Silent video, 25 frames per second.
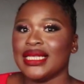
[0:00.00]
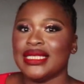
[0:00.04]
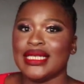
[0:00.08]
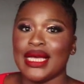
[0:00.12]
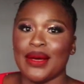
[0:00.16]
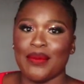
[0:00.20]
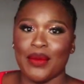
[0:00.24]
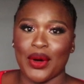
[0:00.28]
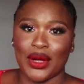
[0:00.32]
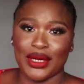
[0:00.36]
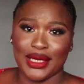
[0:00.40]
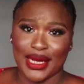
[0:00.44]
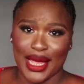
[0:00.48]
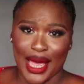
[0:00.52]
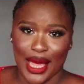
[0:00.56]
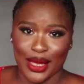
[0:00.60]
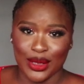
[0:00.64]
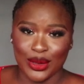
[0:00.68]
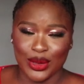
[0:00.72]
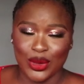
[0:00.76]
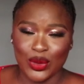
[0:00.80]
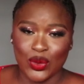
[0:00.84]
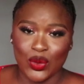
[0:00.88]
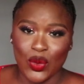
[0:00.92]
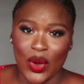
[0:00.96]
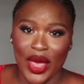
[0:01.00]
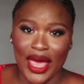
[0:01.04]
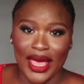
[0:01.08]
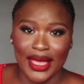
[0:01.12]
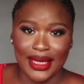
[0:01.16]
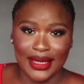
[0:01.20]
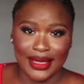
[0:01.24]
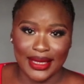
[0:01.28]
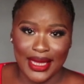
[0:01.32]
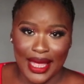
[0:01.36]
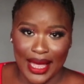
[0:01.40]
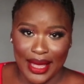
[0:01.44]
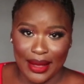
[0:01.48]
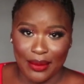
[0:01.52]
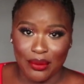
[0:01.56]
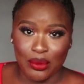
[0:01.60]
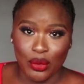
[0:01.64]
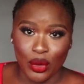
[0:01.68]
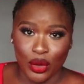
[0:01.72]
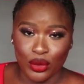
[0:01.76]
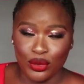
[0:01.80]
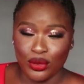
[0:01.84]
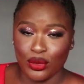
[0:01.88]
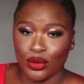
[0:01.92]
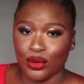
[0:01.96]
the money I used to enter
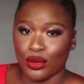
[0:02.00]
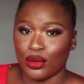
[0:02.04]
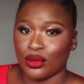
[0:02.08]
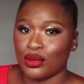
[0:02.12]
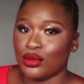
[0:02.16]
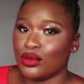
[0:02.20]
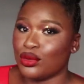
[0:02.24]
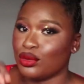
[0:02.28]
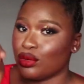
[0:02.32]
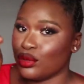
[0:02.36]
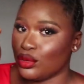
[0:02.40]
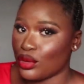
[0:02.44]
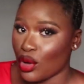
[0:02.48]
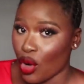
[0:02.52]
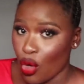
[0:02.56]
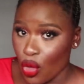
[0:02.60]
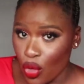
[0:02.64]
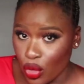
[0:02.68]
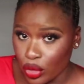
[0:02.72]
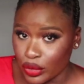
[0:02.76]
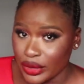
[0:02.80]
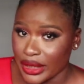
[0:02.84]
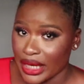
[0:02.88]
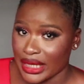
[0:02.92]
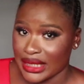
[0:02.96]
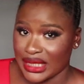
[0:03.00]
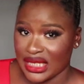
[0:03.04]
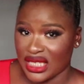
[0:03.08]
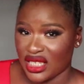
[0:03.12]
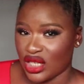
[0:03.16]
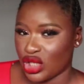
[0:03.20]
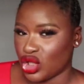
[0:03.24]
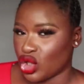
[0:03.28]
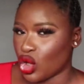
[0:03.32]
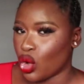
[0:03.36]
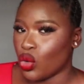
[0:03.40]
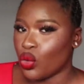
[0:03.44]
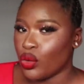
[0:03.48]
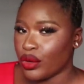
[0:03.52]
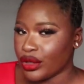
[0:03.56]
moto to your own destination,